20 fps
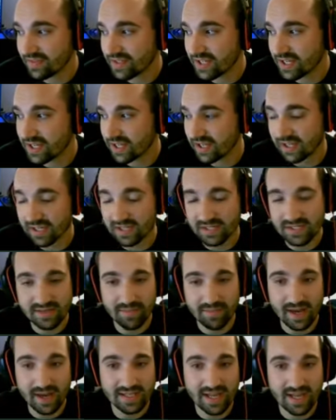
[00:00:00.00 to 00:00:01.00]
to
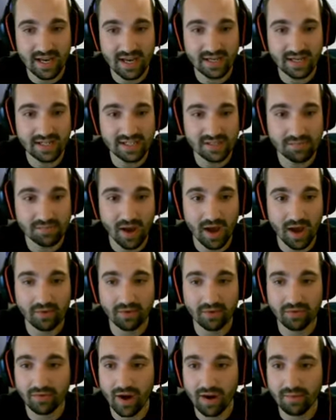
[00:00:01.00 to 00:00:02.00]
maintain his spot
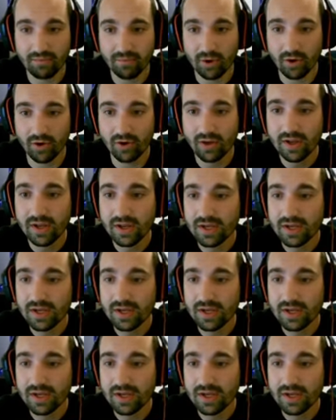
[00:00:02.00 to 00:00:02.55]
with Red Bull.